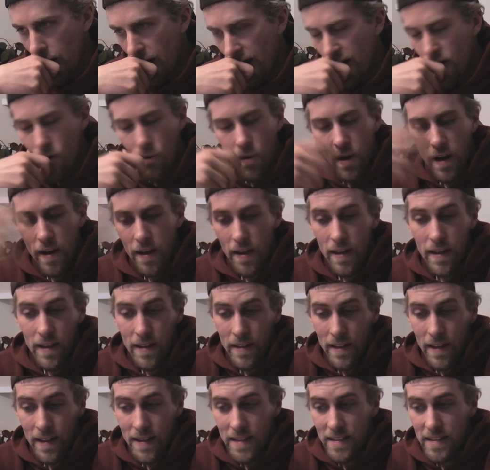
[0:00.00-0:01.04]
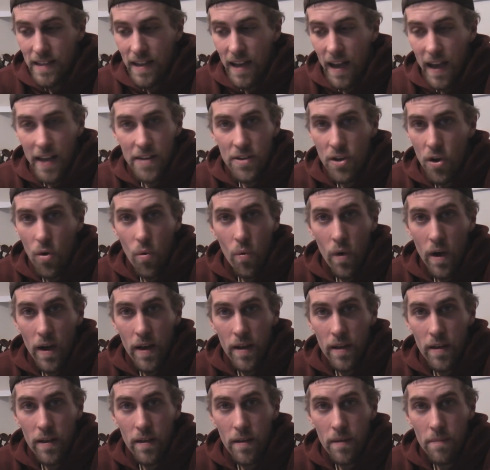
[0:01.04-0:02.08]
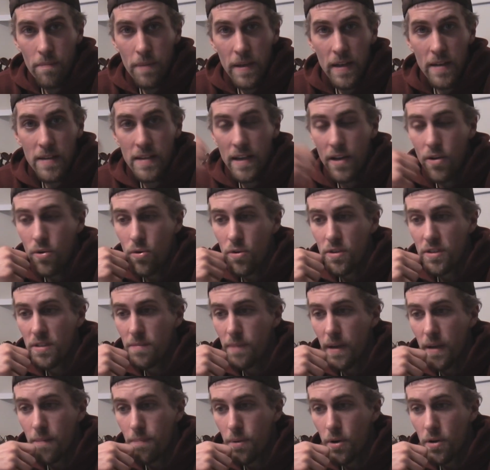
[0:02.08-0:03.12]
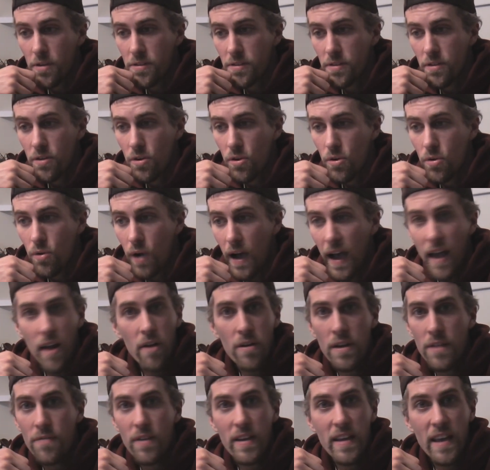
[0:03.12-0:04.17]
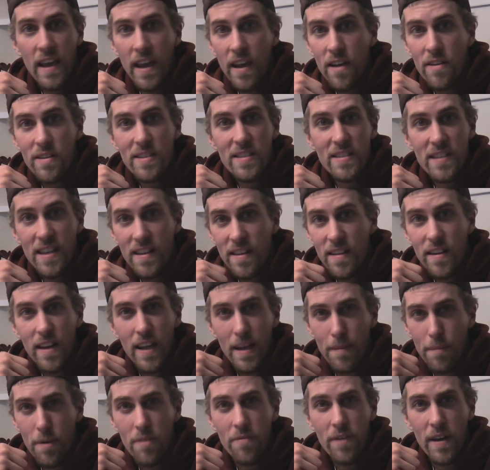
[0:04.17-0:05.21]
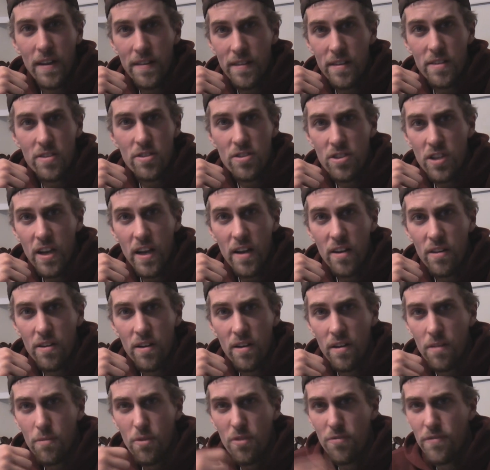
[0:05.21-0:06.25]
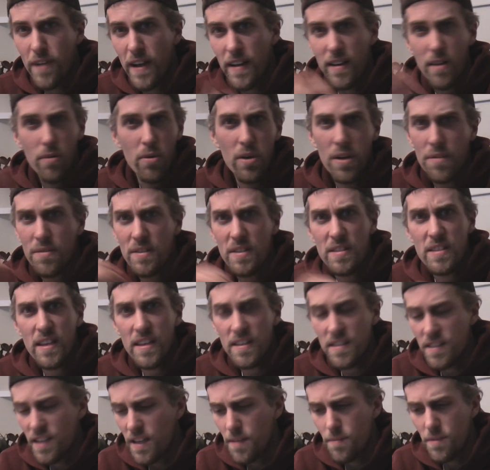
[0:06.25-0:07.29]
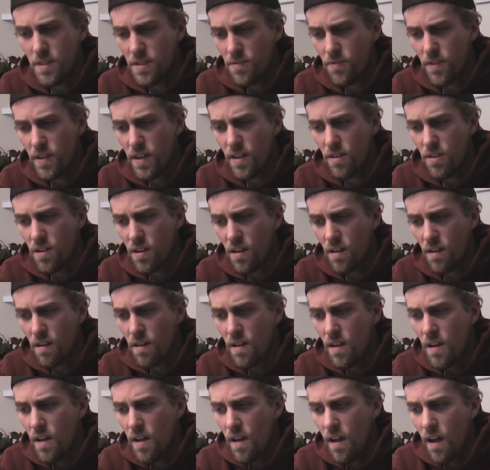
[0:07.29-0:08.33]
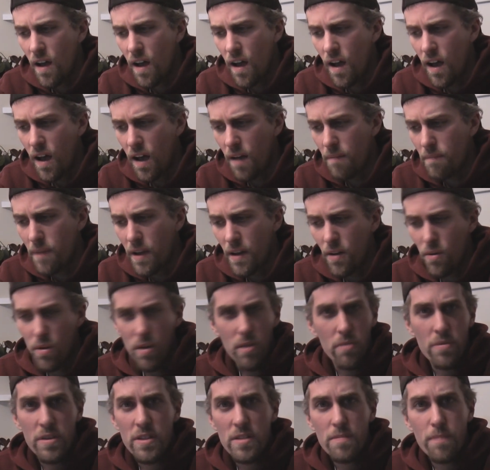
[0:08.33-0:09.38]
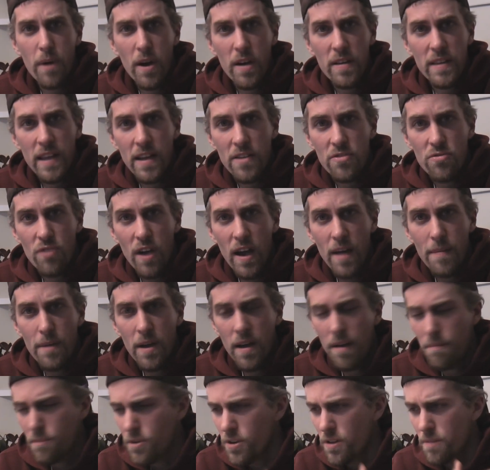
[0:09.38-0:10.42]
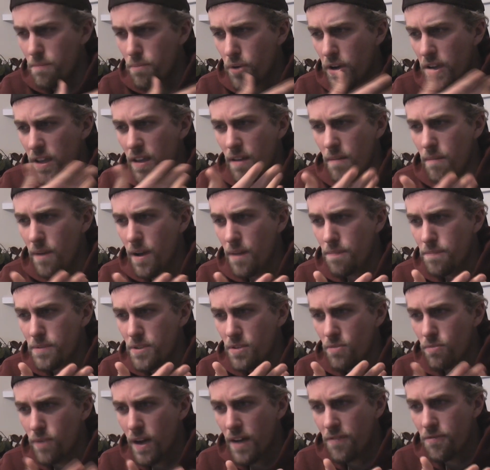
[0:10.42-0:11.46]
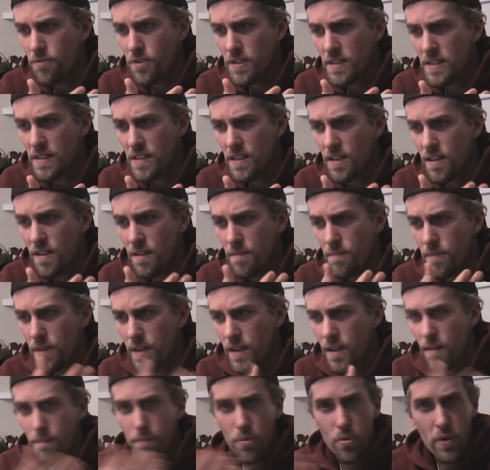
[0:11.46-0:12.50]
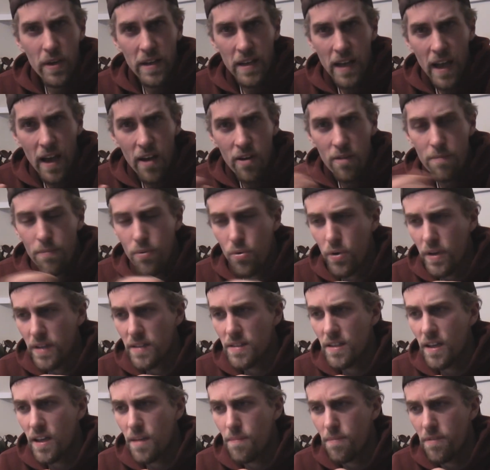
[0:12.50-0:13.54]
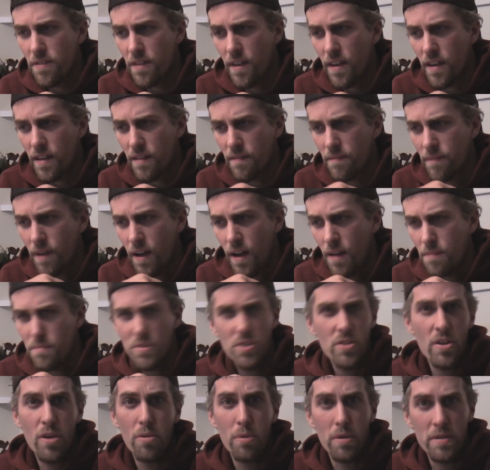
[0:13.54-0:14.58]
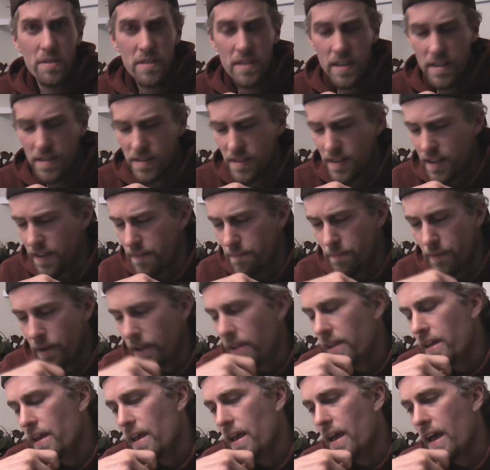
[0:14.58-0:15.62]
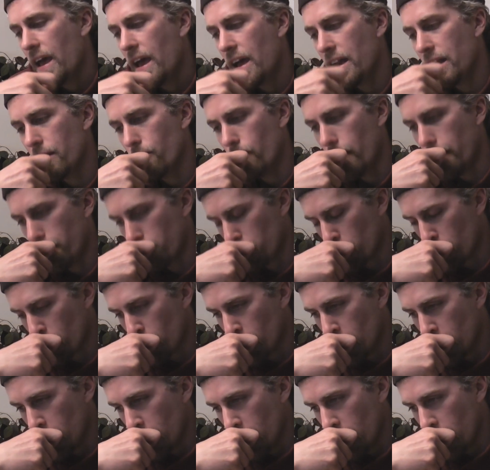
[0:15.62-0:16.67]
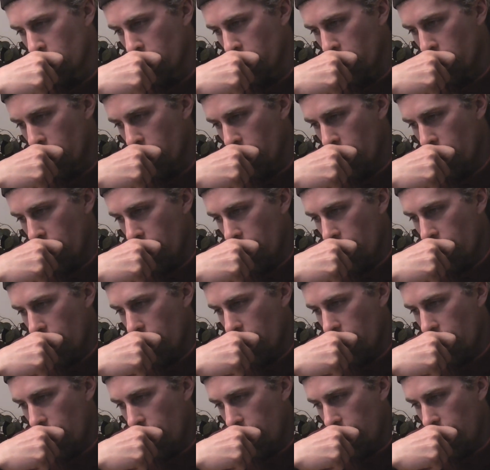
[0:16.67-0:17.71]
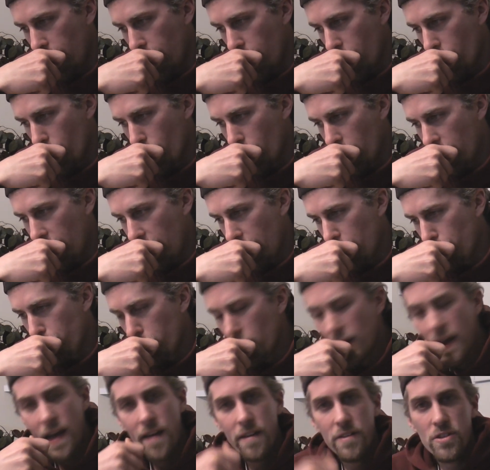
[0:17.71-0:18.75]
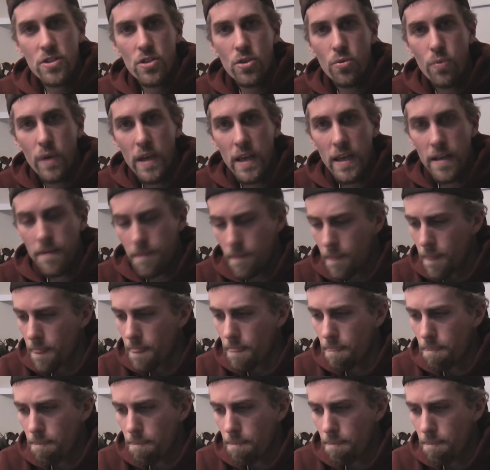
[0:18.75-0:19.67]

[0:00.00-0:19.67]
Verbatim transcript: I don't want to, like I said, I don't want to beat a dead horse about a person who I don't even care to say the name of on this channel here anymore. In fact, I won't even say his name in this video here. Um, I don't want to respark that drama. I'm going to bring him up to reference him in a point counterpoint type thing. Um, Snow won't say his name, but anyway. Um, I put out a tweet